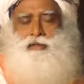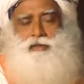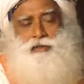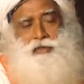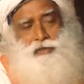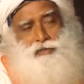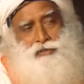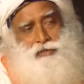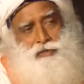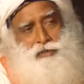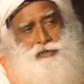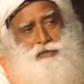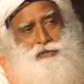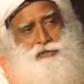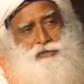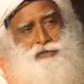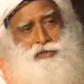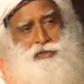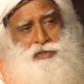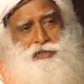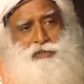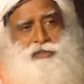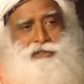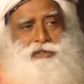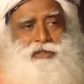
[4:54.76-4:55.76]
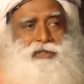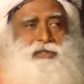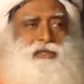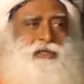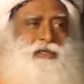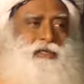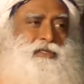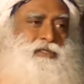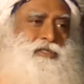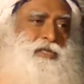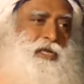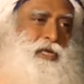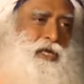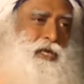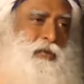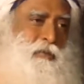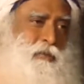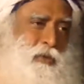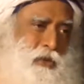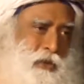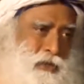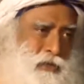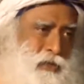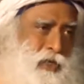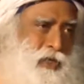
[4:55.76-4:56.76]
a stringent training
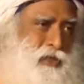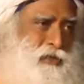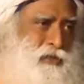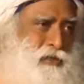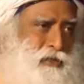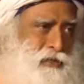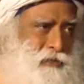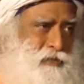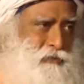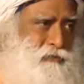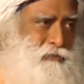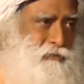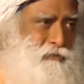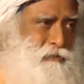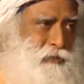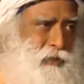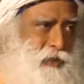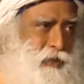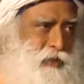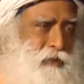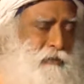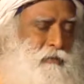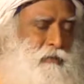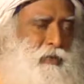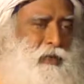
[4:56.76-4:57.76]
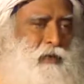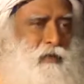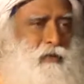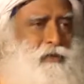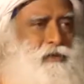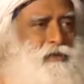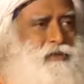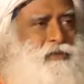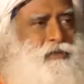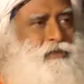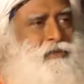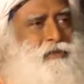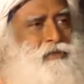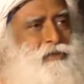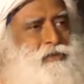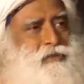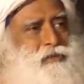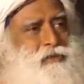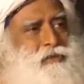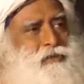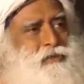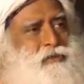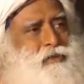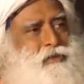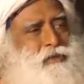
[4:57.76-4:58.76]
process, because
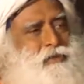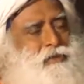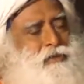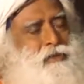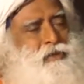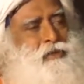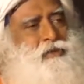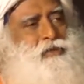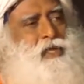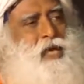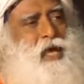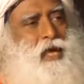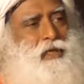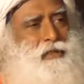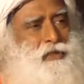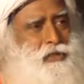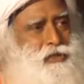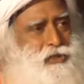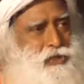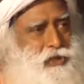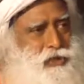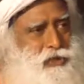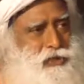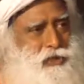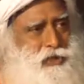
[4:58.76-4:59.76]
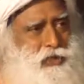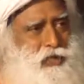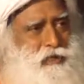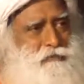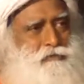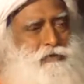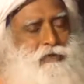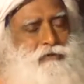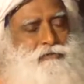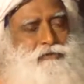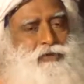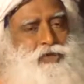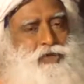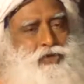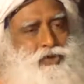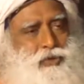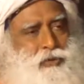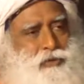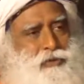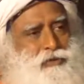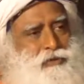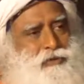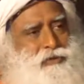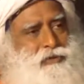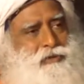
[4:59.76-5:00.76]
This has a certain level of
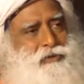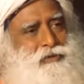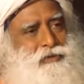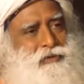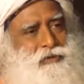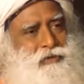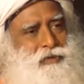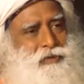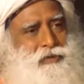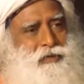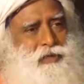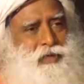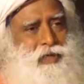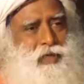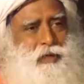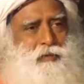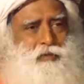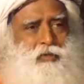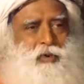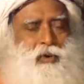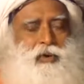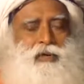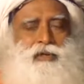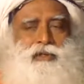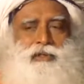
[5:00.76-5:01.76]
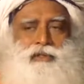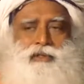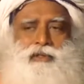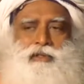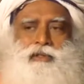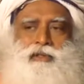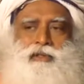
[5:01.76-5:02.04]
ritual involved.